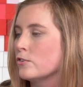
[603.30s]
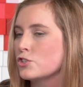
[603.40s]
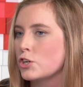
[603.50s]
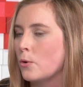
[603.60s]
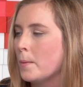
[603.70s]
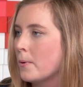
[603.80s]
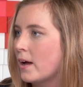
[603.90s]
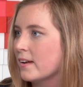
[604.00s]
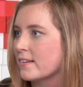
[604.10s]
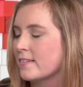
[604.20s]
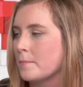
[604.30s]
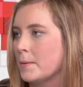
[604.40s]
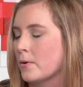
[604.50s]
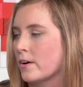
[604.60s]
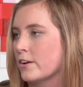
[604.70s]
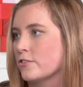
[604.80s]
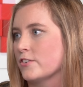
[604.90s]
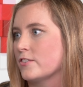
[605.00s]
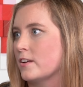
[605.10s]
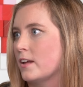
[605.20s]
show what products that people are
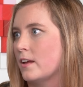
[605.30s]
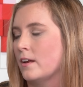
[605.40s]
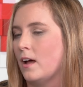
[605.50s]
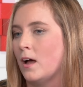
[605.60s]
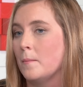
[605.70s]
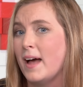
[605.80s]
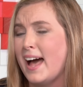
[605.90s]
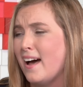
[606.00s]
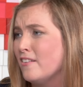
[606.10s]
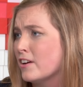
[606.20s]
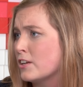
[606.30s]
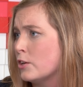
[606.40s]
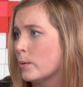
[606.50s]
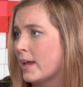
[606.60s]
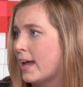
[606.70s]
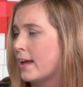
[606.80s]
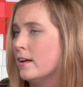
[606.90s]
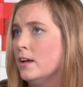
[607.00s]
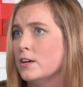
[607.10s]
interested in, have a Q&A,